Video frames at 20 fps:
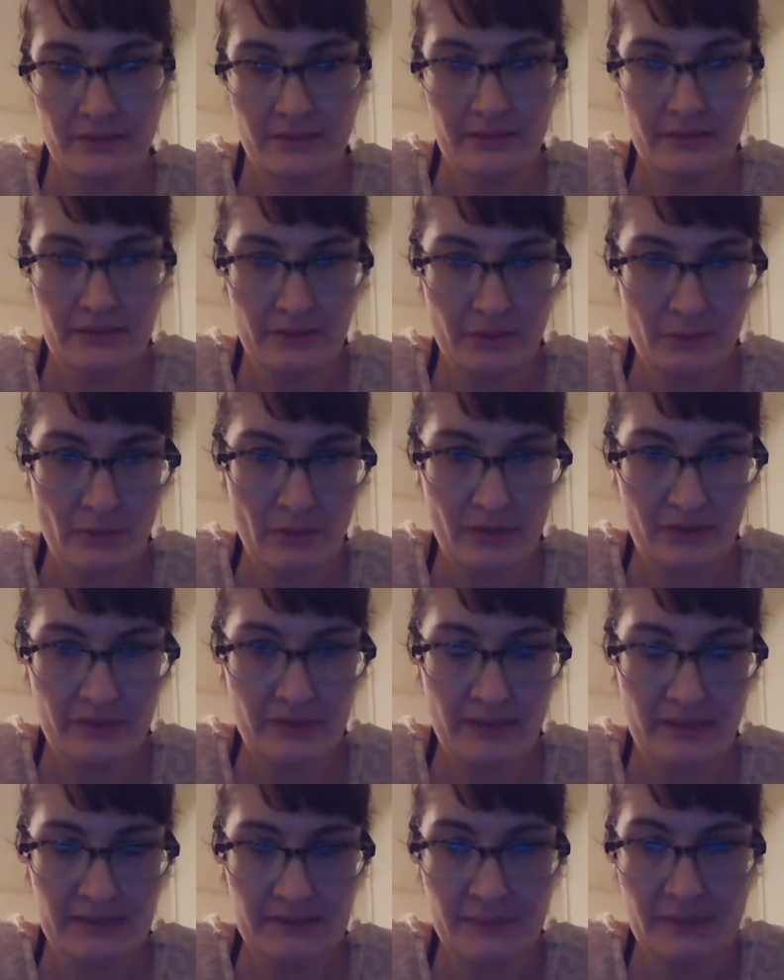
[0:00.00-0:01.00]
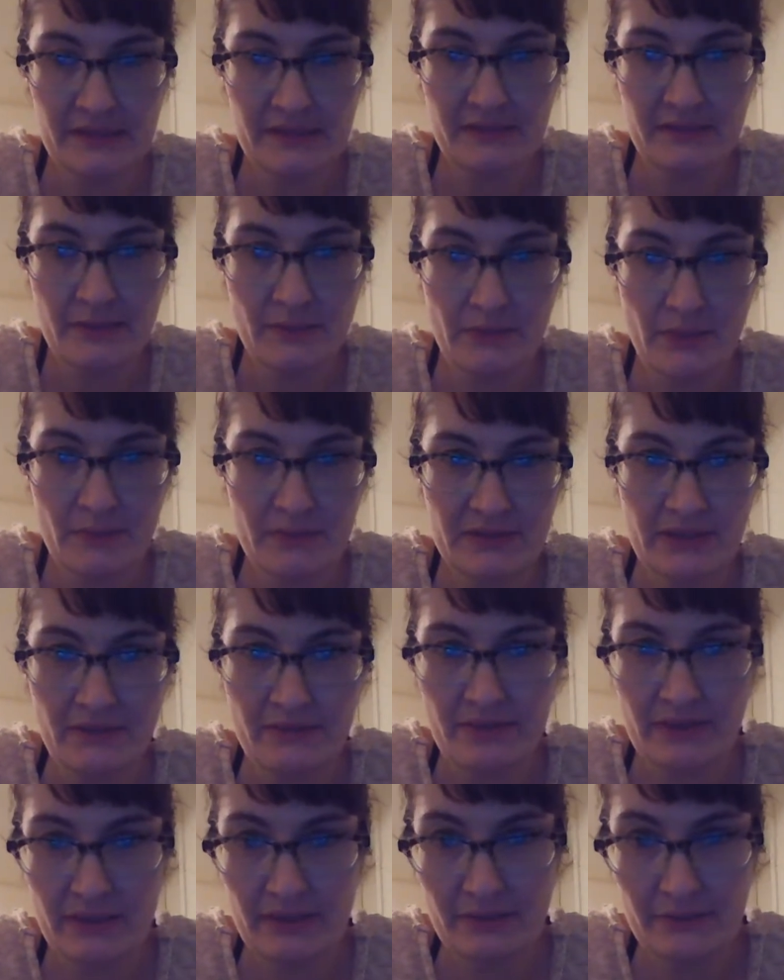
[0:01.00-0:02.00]
and a clear water glass basically with almost
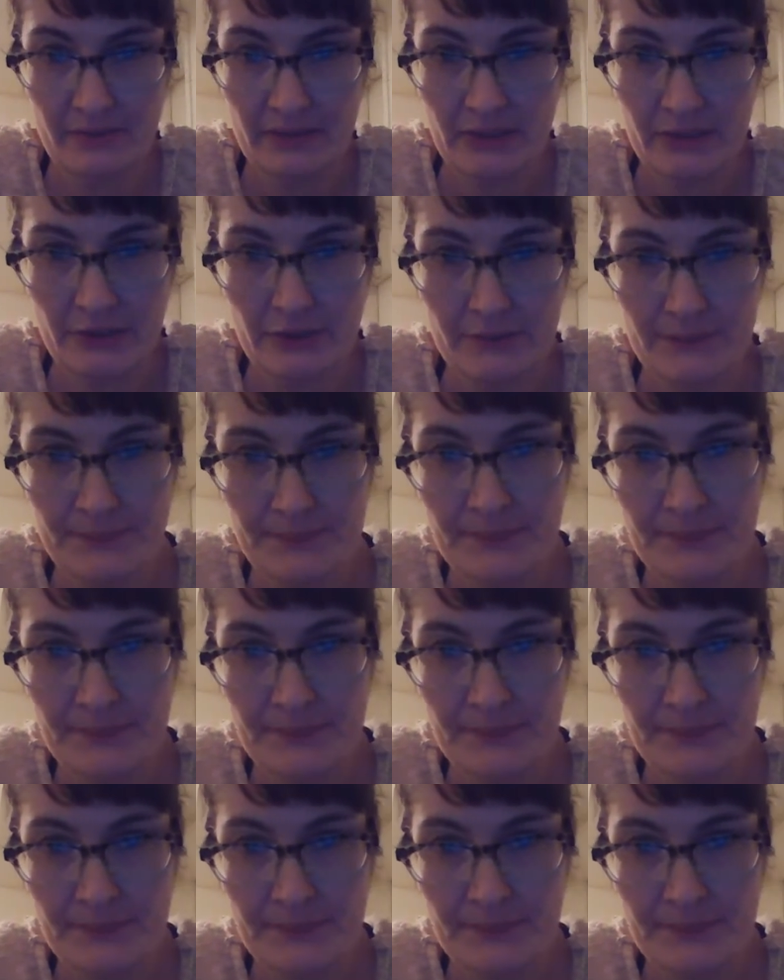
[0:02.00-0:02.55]
everything that we do.